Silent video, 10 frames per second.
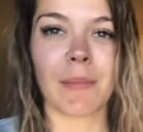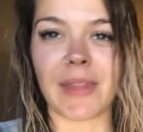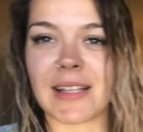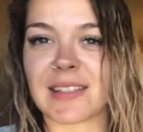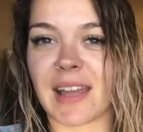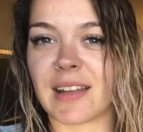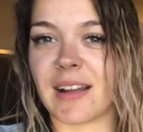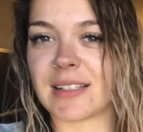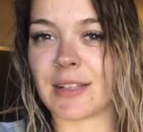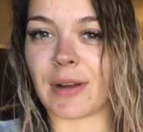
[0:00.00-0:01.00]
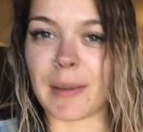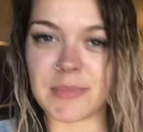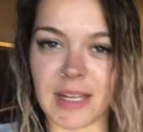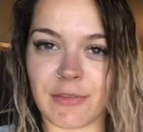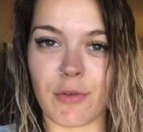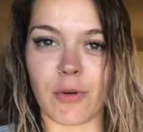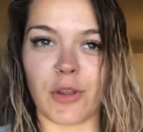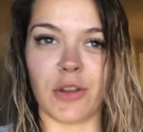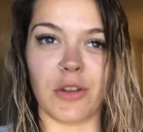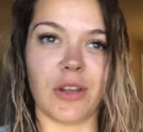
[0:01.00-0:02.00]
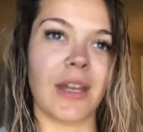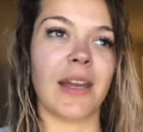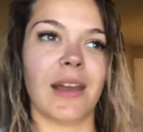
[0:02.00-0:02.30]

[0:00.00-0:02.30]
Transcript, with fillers: but that's like a nice little update for you.